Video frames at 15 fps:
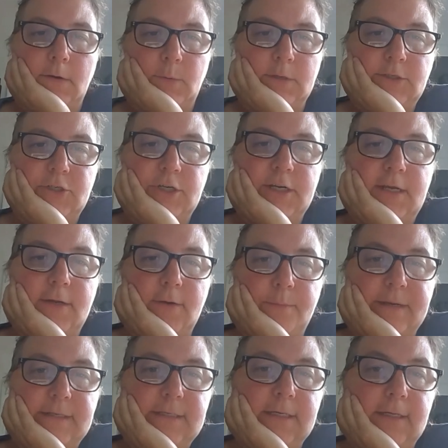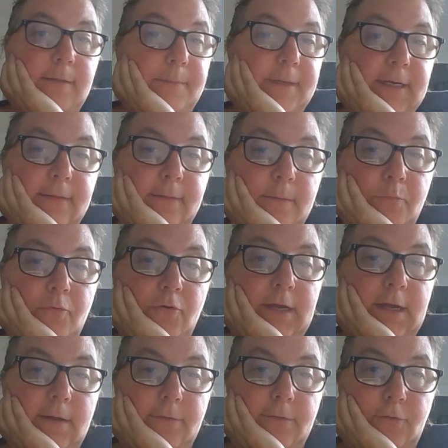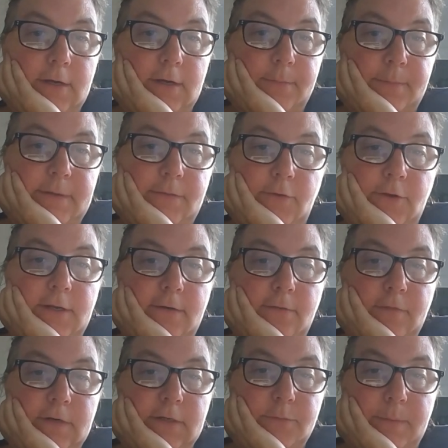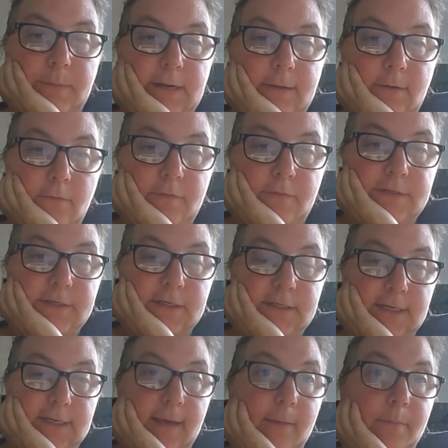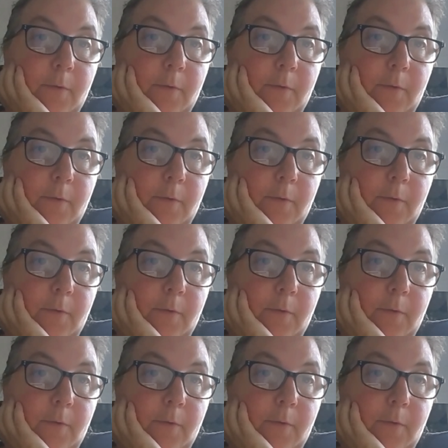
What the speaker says: question here: basically being on the pre-health track means you need to finish bio, physics, and chem